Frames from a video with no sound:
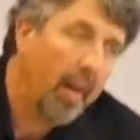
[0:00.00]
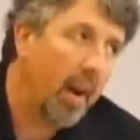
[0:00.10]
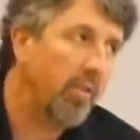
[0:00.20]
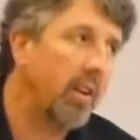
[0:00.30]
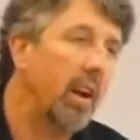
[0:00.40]

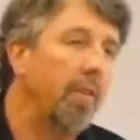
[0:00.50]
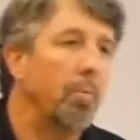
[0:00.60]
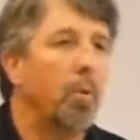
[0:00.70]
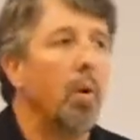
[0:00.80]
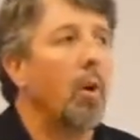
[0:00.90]
there's a
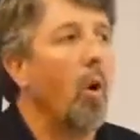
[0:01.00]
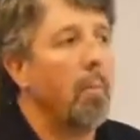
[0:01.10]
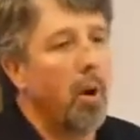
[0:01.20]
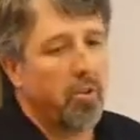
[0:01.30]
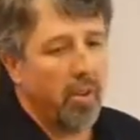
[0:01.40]
difference between
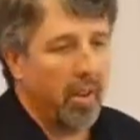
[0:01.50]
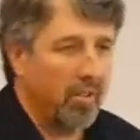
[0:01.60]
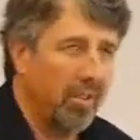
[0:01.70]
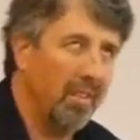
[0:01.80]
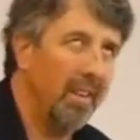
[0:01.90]
court
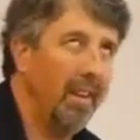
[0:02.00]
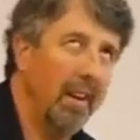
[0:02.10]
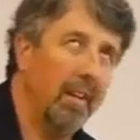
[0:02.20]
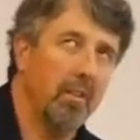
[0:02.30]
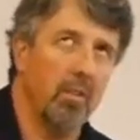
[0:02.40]
martialings.
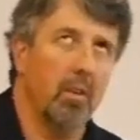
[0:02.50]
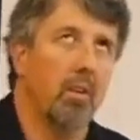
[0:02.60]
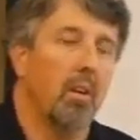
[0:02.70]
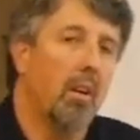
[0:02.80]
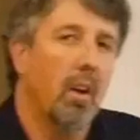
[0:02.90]
Yeah, ah, that's a,
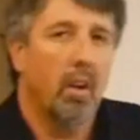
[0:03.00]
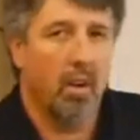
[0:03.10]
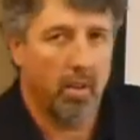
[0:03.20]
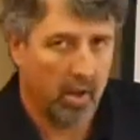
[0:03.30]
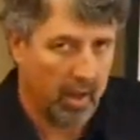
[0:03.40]

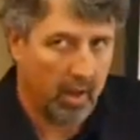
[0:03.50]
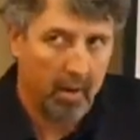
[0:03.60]
another gig.